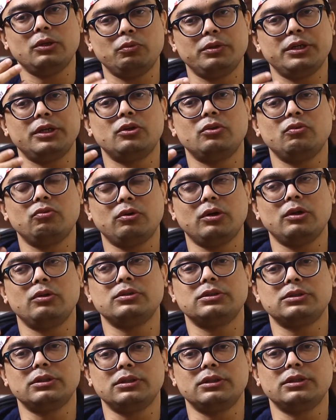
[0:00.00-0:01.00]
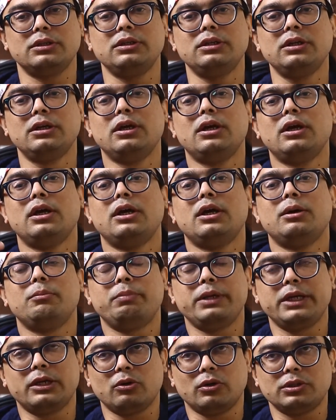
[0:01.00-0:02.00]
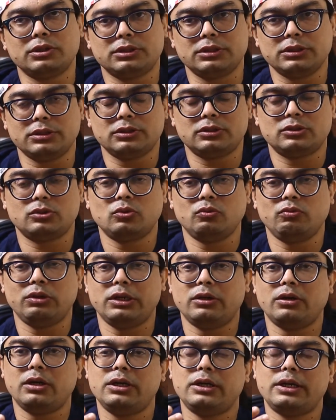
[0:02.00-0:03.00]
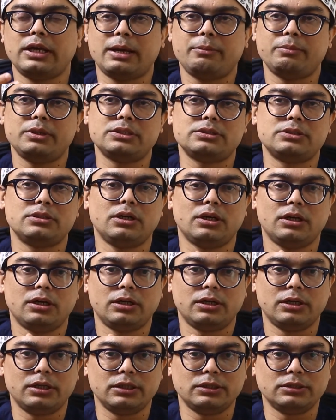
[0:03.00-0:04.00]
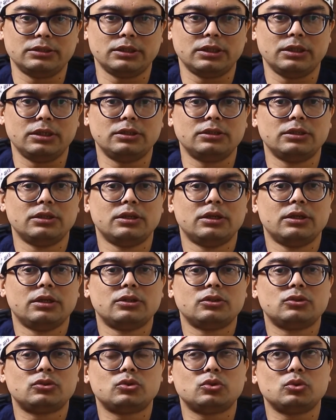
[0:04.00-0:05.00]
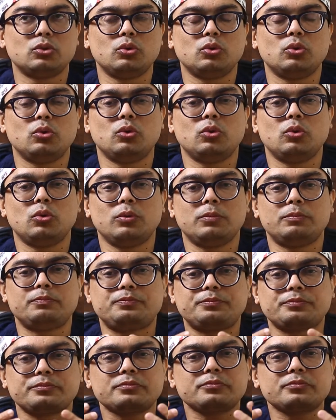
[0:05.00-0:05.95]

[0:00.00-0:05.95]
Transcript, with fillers: you need to follow certain precautions so will not damage the result. So